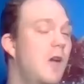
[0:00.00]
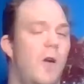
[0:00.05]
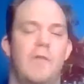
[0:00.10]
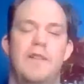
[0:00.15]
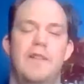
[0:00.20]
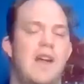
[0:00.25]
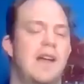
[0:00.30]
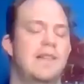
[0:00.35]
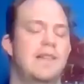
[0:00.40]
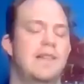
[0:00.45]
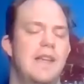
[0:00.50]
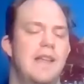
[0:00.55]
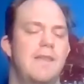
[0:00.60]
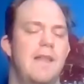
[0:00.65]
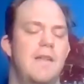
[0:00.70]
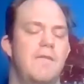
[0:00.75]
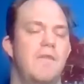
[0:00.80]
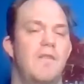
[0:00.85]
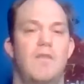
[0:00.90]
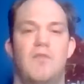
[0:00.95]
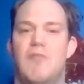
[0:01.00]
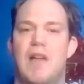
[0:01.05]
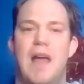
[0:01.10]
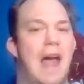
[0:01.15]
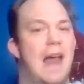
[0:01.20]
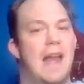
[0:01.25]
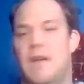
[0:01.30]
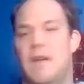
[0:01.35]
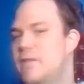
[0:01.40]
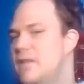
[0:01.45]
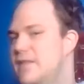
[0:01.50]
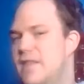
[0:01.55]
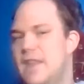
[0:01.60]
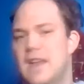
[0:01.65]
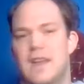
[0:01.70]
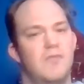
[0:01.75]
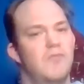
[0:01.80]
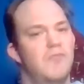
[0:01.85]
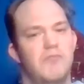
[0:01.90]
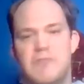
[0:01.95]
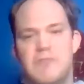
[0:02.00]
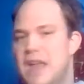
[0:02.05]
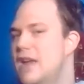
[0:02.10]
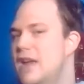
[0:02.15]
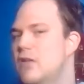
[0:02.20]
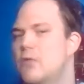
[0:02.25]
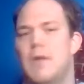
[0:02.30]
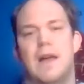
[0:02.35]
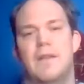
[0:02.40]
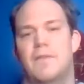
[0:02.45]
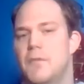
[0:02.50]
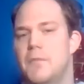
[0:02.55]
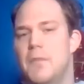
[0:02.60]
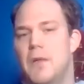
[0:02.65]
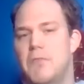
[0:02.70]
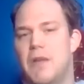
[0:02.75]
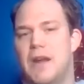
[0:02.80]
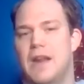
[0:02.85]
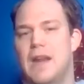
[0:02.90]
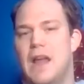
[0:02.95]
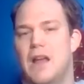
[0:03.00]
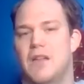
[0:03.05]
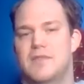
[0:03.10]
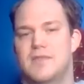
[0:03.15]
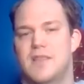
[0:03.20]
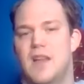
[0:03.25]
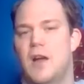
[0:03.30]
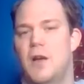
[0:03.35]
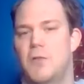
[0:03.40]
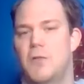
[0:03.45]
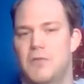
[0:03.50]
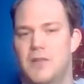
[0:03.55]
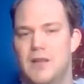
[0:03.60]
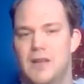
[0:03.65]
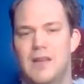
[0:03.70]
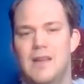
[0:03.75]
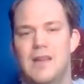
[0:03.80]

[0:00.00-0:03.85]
COVID nineteen, they've had everything taken away from them right now. So